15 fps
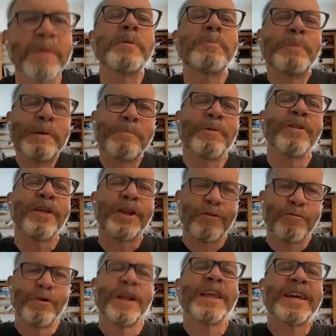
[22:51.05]
I mean, people that
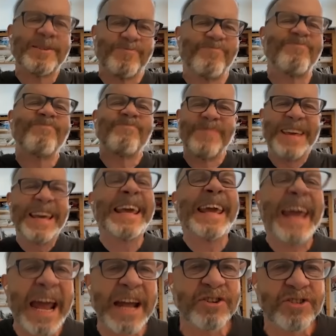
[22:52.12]
are really
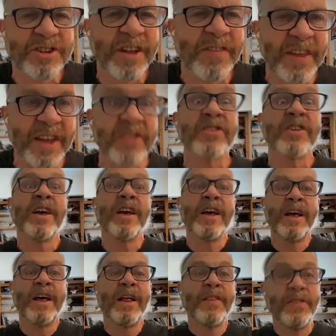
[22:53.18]
engaged in this,
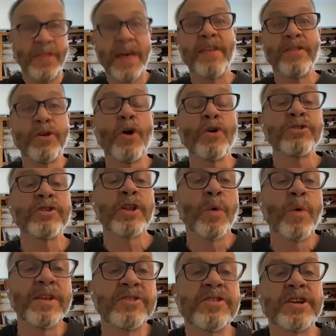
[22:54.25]
those are the
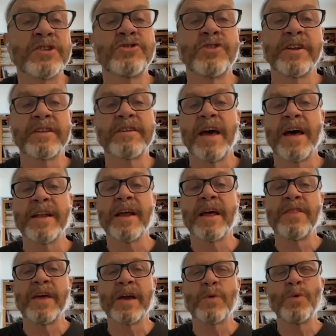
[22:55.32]
ones that should attend,
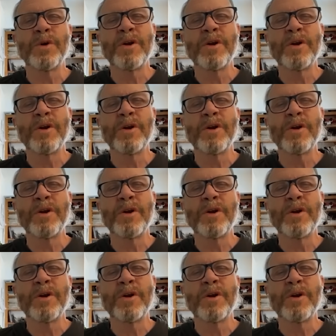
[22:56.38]
I think.